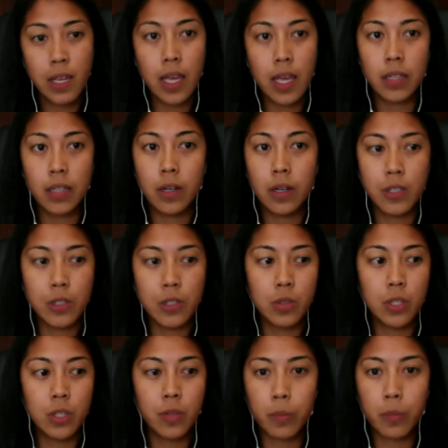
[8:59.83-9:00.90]
and also
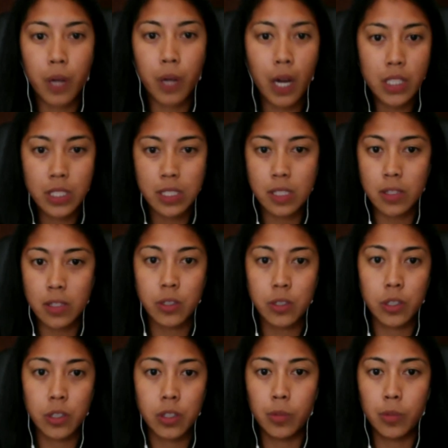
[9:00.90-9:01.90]
different projects that they're currently